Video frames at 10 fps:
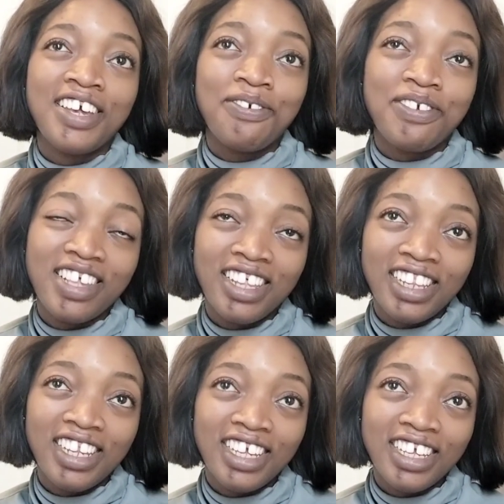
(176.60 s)

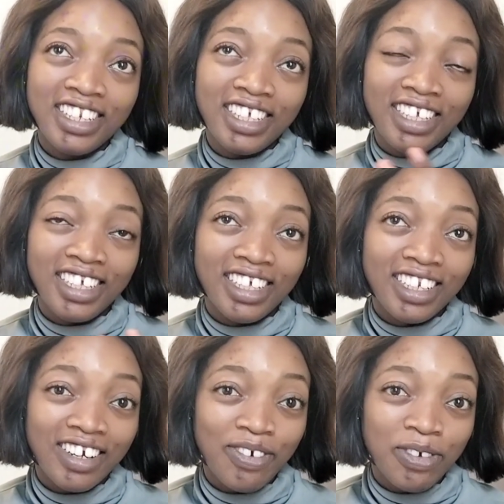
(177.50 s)
Recently
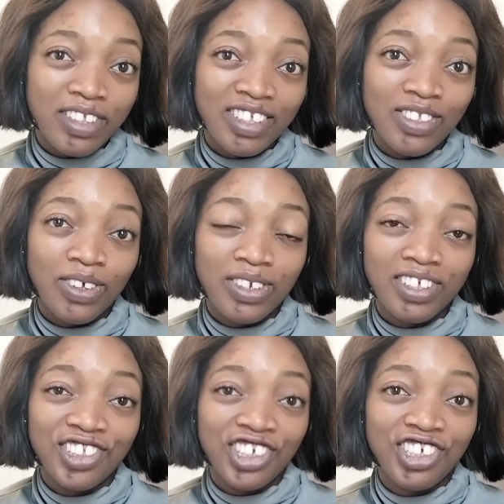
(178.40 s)
there was a
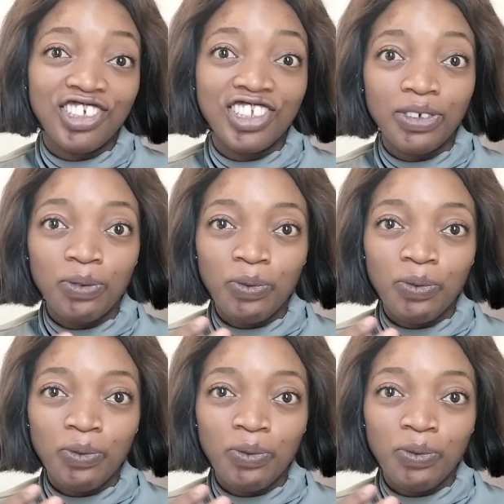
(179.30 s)
sudden change in the